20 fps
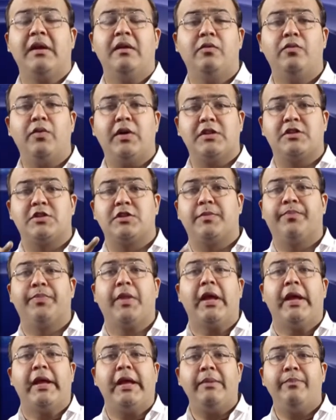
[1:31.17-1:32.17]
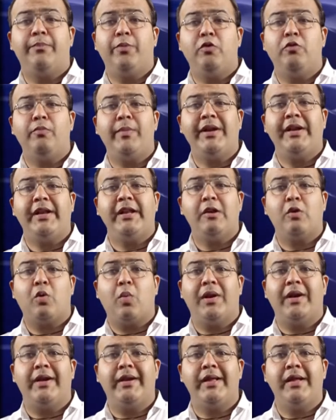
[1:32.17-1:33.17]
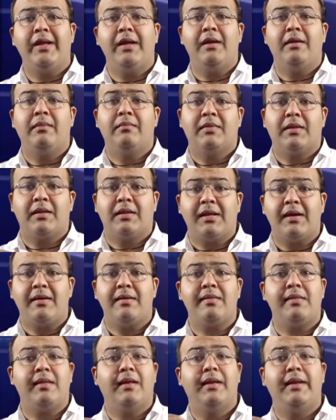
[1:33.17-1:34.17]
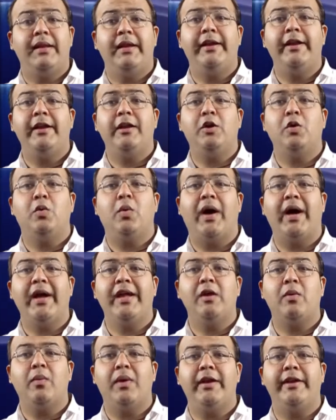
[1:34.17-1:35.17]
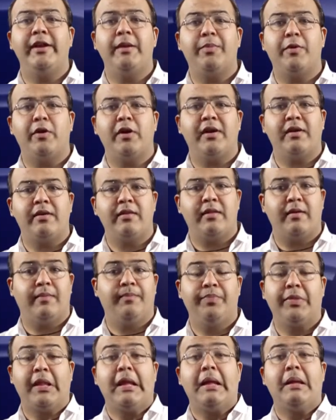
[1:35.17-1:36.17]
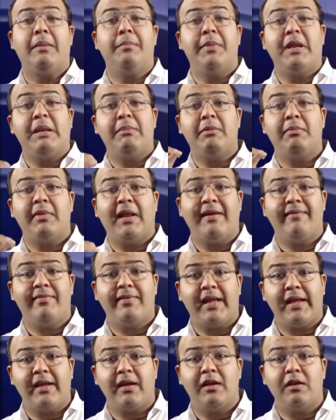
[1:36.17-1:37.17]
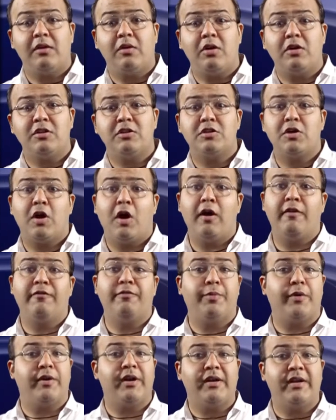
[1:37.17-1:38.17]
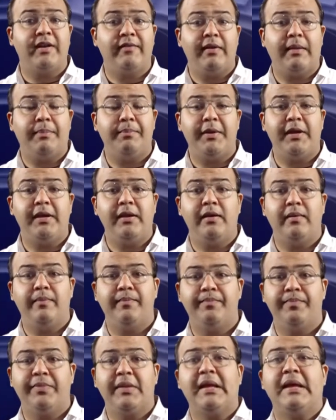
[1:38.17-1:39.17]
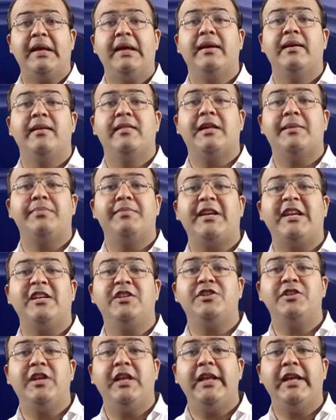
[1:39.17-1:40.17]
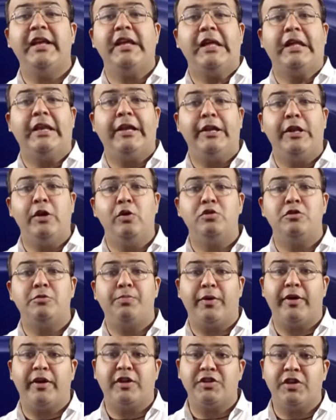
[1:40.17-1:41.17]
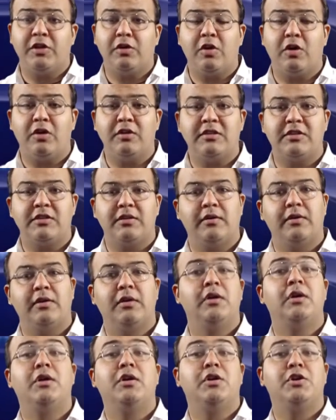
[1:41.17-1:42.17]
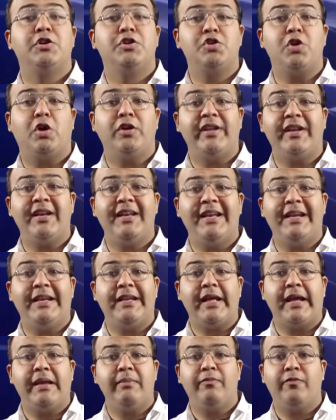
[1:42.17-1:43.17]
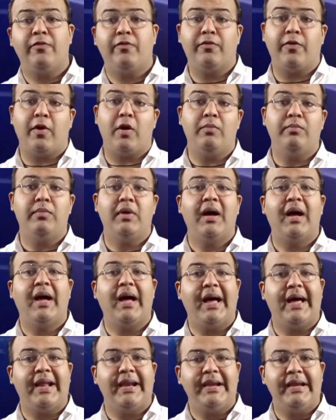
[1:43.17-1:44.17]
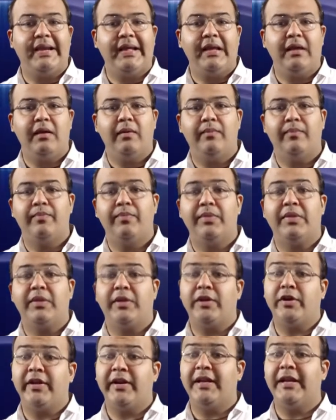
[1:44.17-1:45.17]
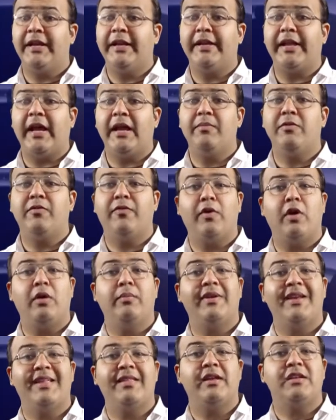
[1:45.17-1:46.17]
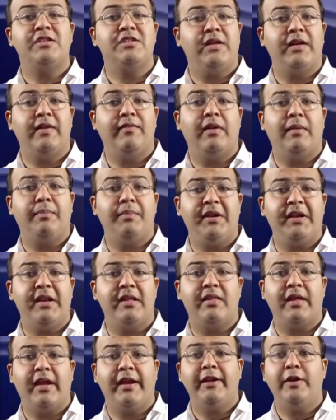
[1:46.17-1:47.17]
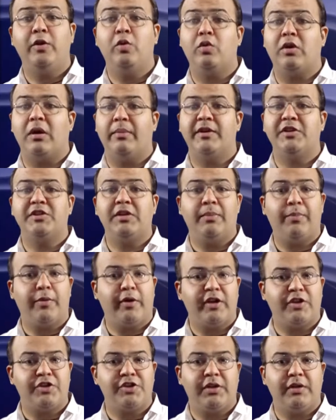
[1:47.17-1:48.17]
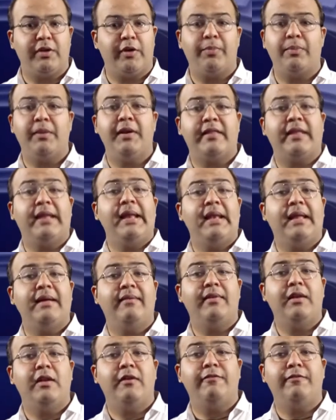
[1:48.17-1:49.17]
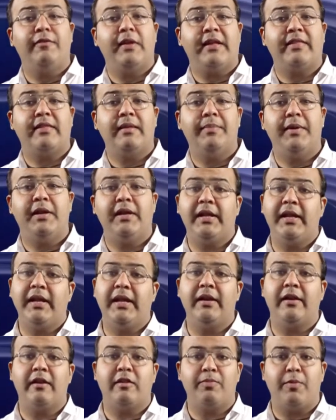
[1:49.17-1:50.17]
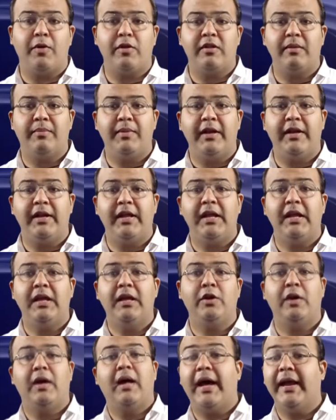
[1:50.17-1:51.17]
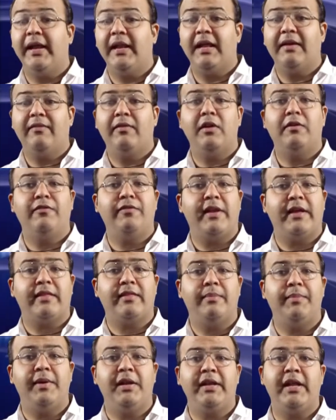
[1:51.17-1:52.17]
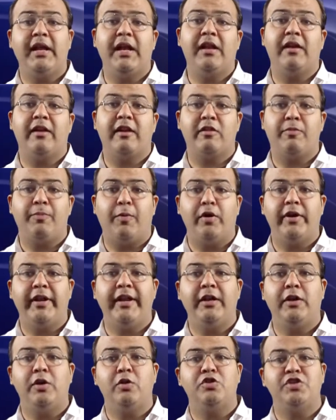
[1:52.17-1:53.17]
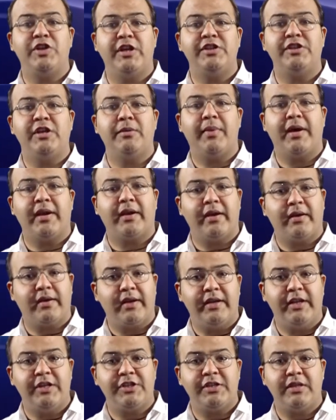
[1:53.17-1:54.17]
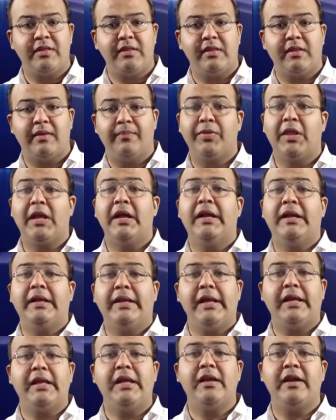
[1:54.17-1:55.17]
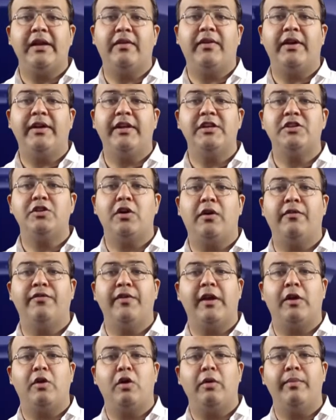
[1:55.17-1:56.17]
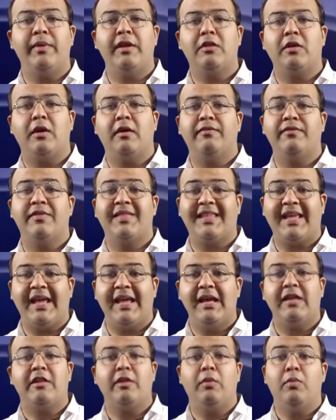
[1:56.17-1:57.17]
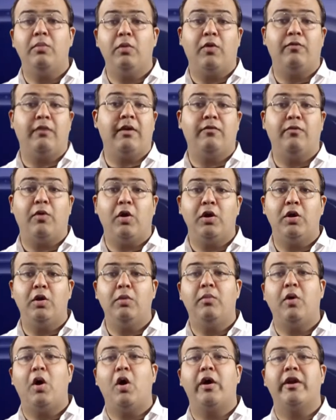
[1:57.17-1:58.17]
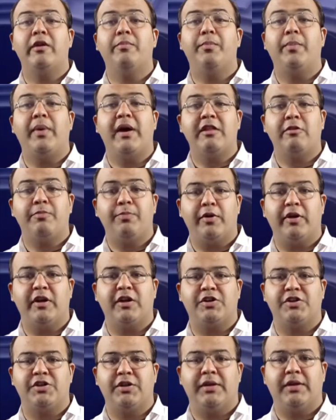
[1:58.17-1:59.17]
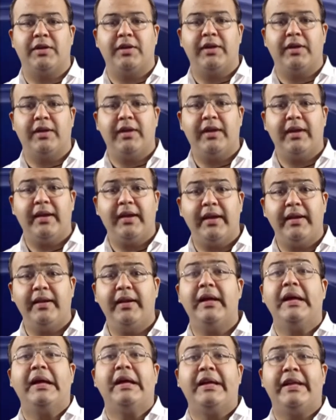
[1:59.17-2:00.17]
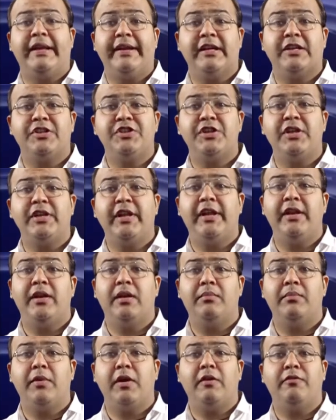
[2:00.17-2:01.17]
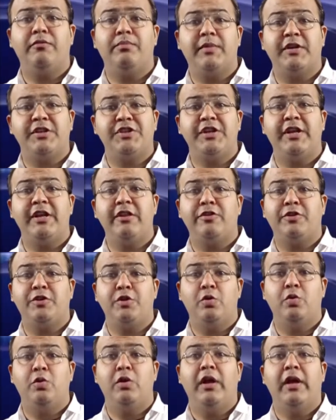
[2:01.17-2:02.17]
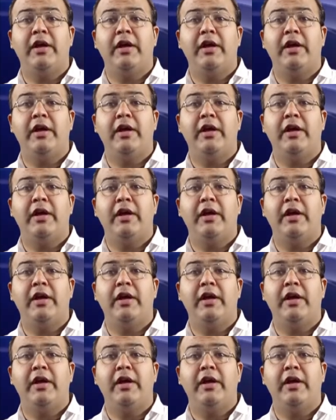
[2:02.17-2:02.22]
First, improvement in quality, thus leading to high-quality products, minimum life cycle cost of product development, substantially reduced production cost, shorter lead time from R&D, shorter lead times from research and development design to commercial production, high level of flexibility in responsibility, high level of flexibility in responding to changing market conditions, taking advantage of economics of scales like volume or mass production, and reduction in number of machines tool